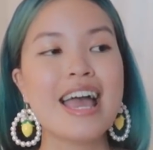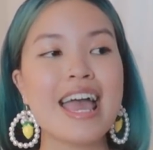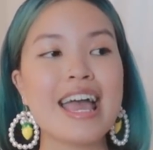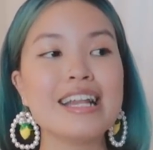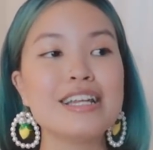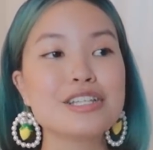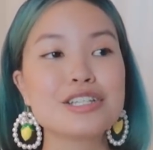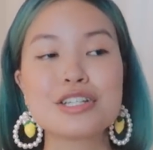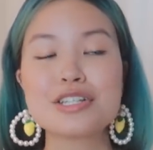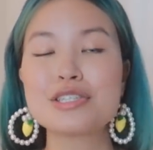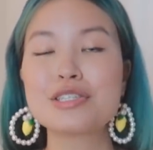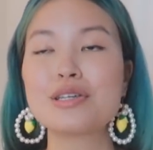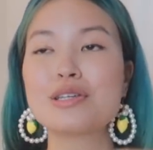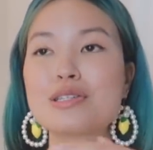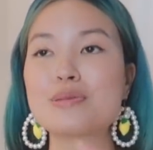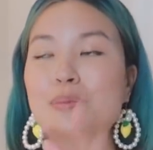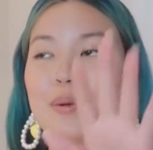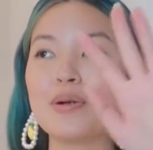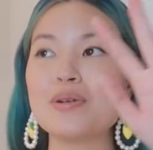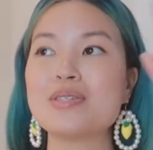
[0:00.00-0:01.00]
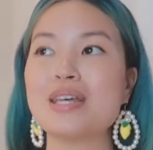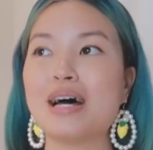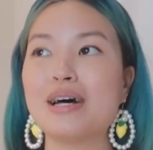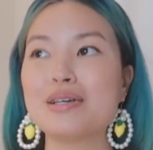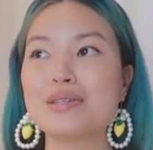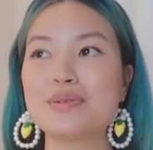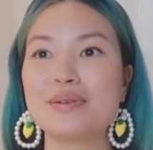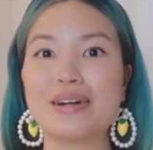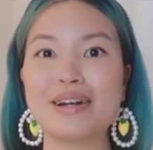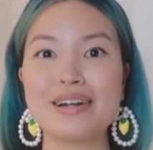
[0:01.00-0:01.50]
And it's just dispersed
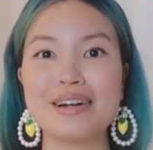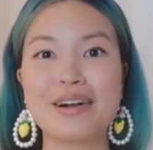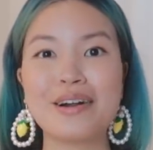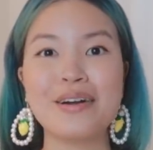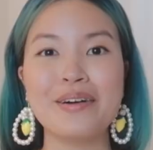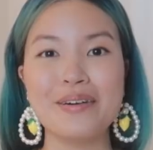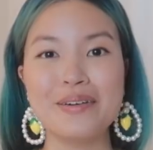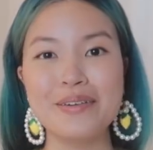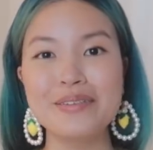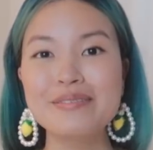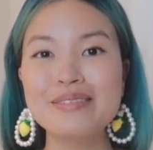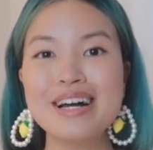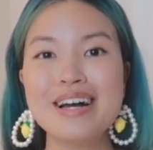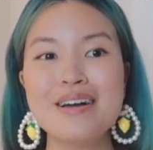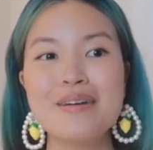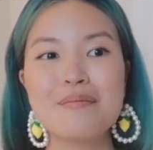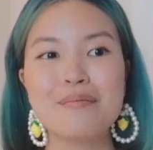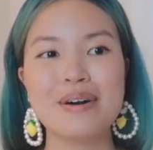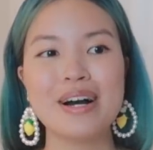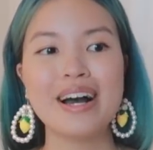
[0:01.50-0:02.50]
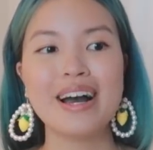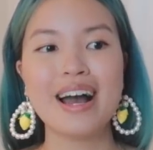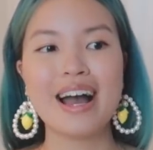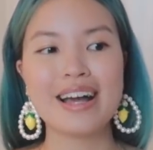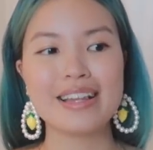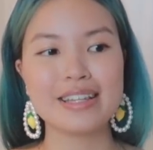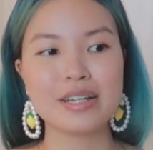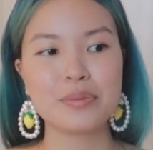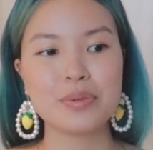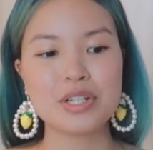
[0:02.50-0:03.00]
elsewhere in our home, but
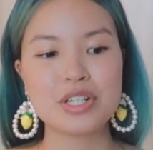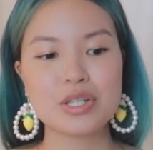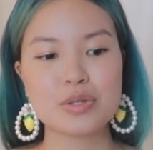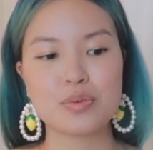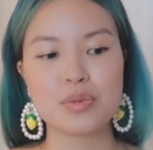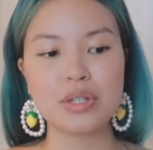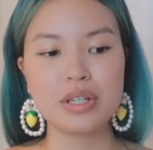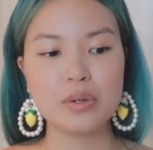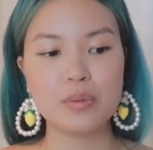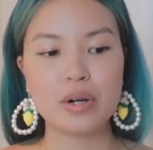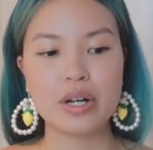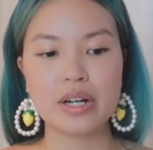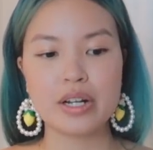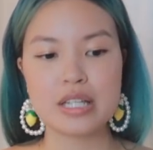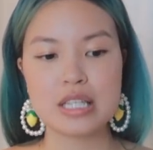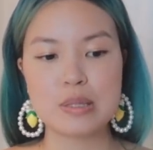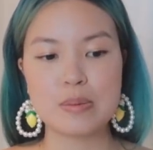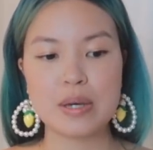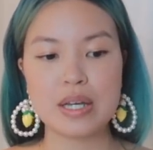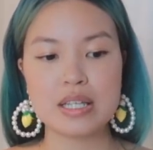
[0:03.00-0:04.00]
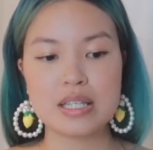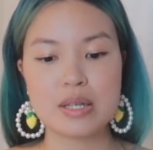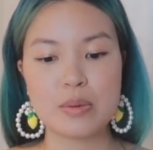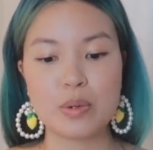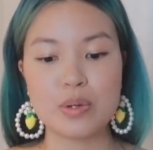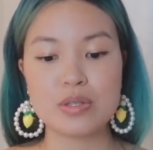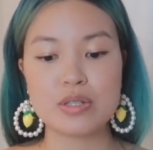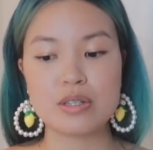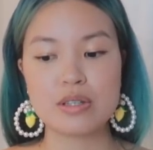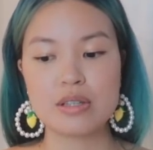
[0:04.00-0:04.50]
I think we just really wanted a space
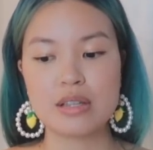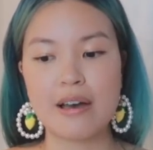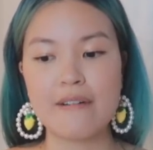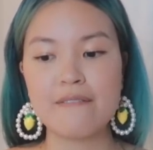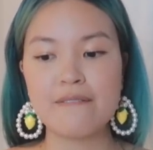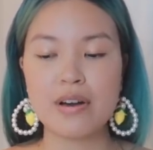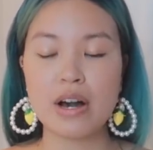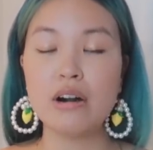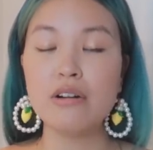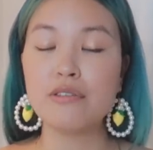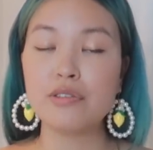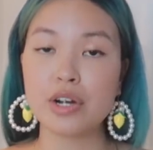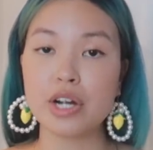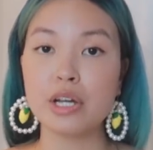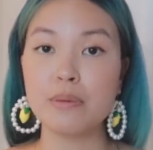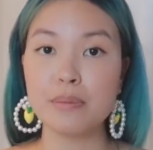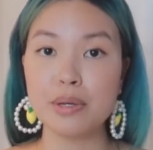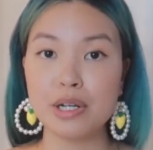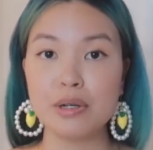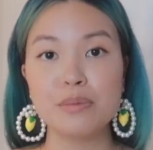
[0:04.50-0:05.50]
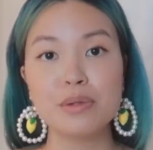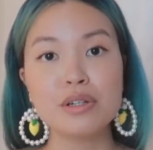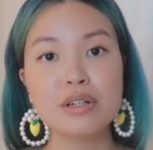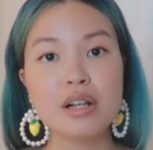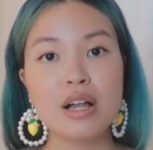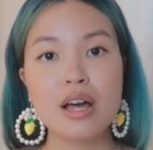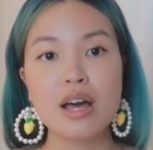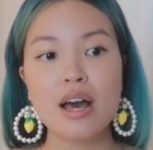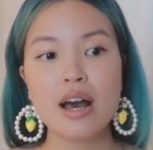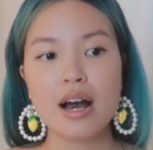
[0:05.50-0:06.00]
that felt very
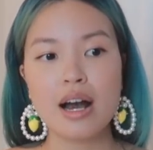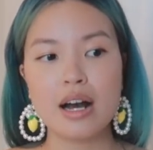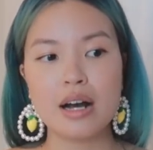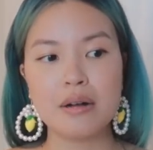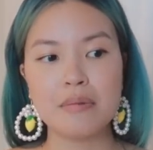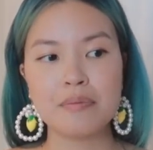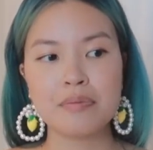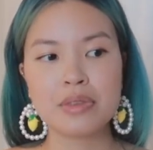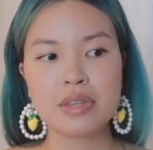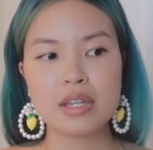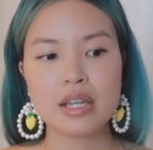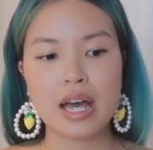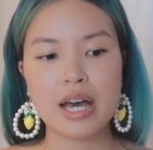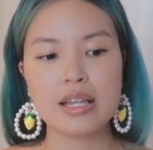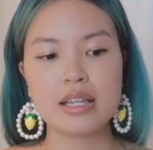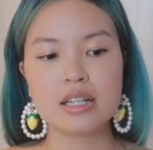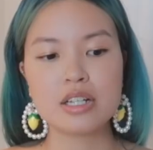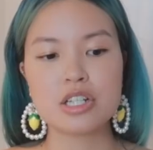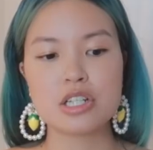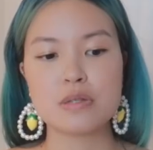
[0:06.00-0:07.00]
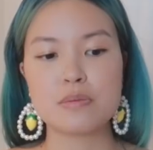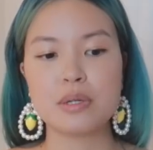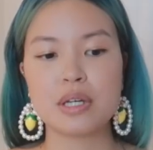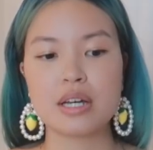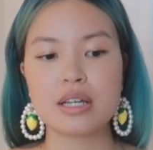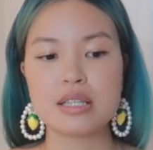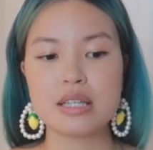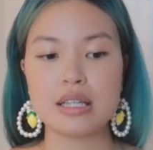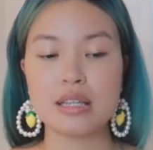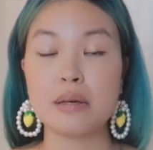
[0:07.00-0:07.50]
minimal. I think just
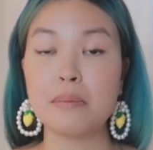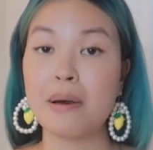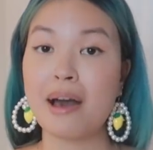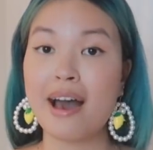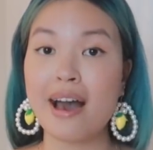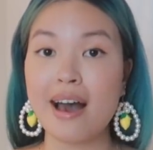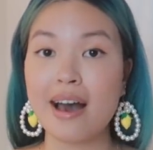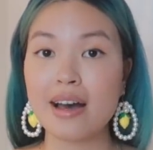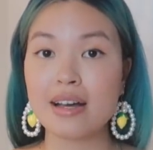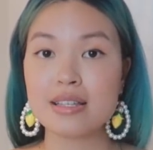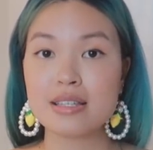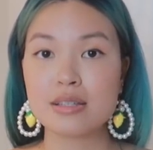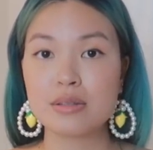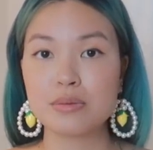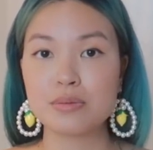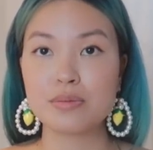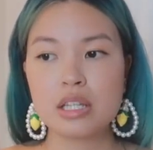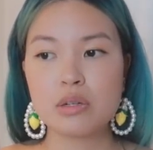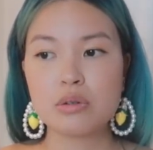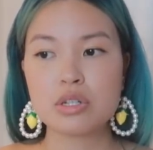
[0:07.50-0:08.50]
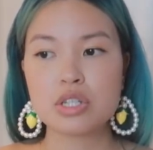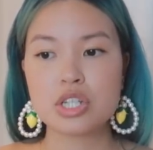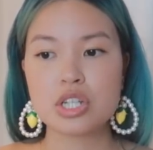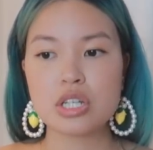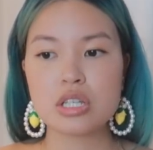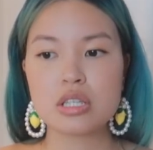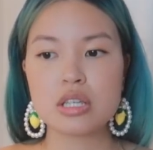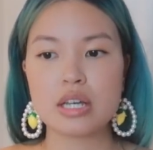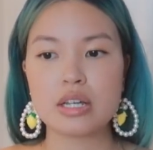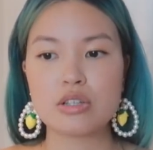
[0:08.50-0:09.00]
because in the past there was
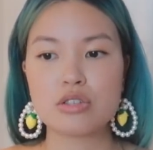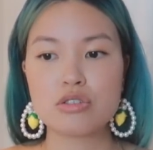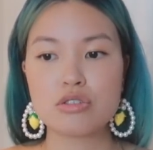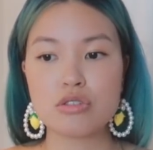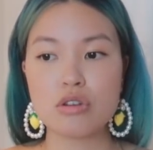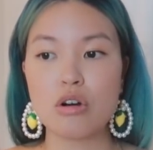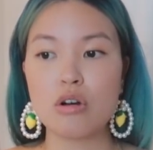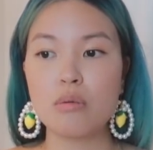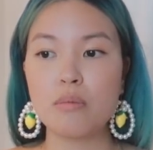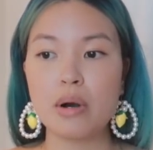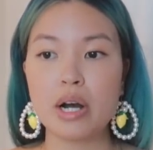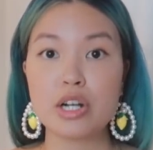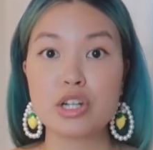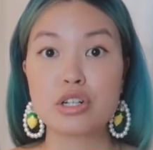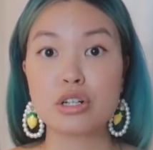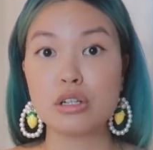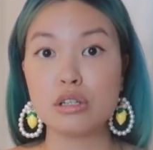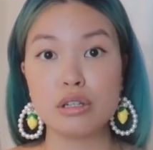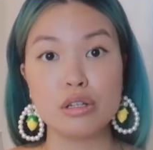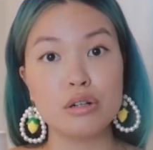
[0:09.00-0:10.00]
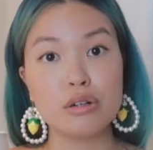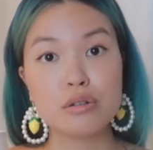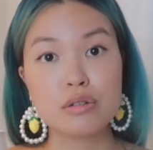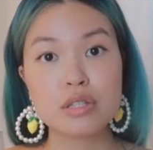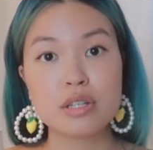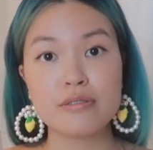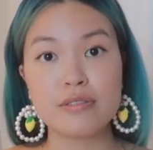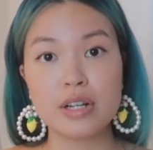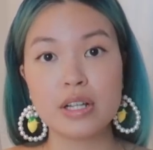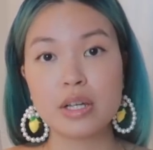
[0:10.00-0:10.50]
just like so much
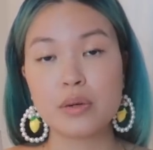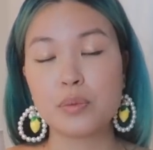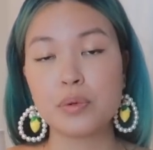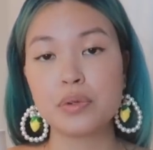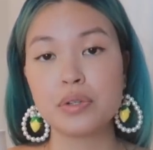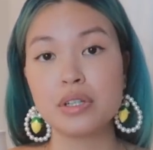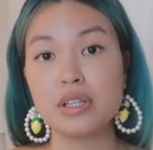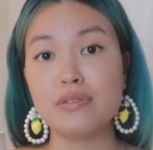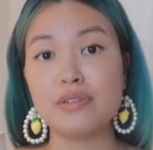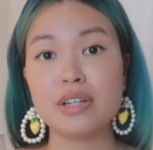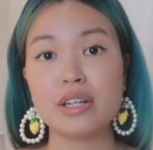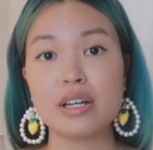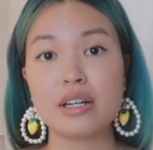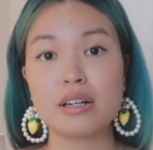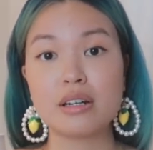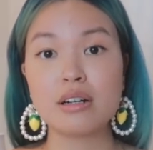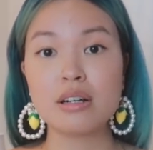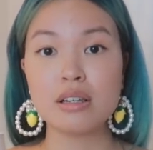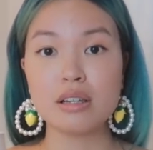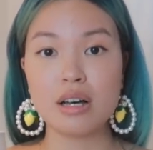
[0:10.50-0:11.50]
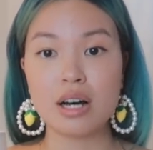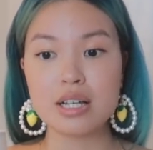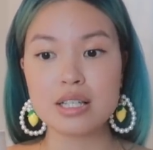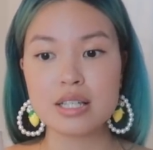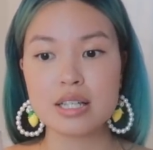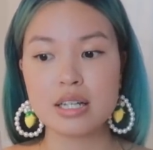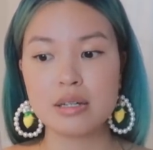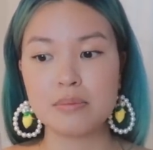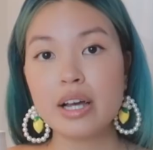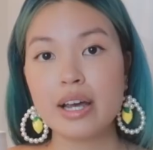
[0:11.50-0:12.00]
clothes, it felt like we were living in a
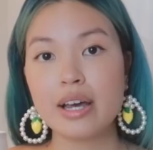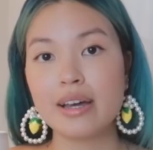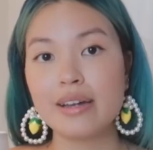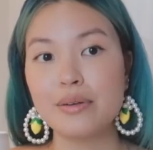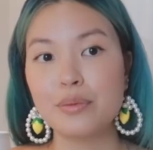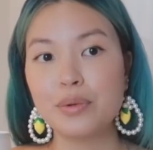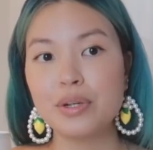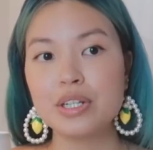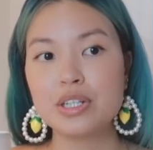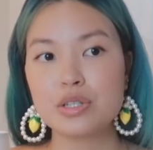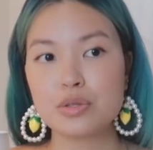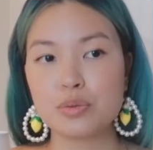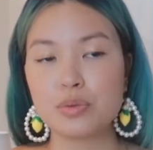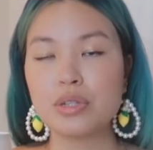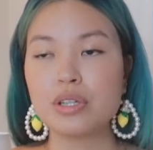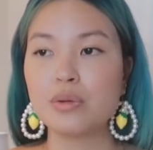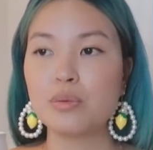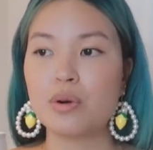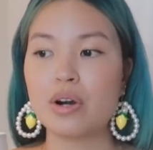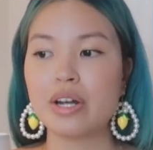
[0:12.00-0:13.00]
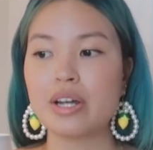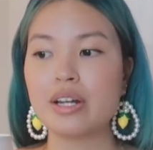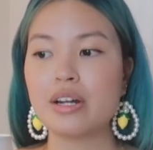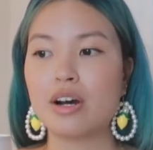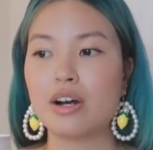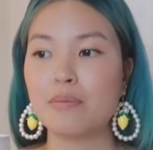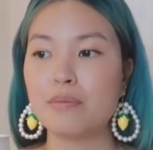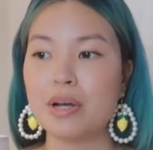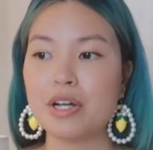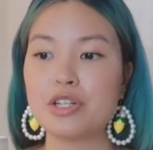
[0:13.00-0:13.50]
closet, and we just really wanted
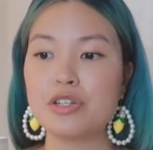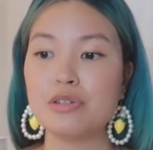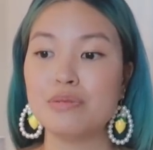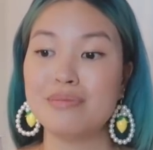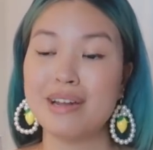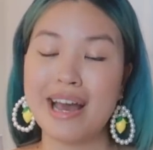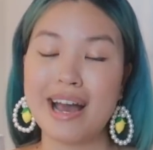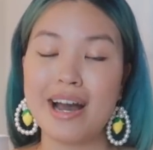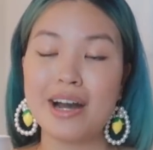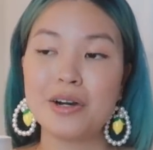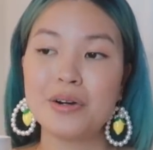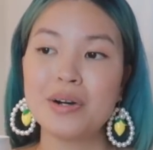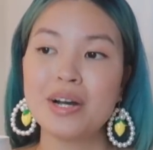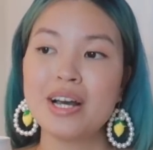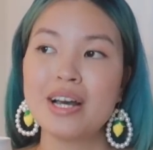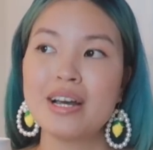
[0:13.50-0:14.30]
our bedroom now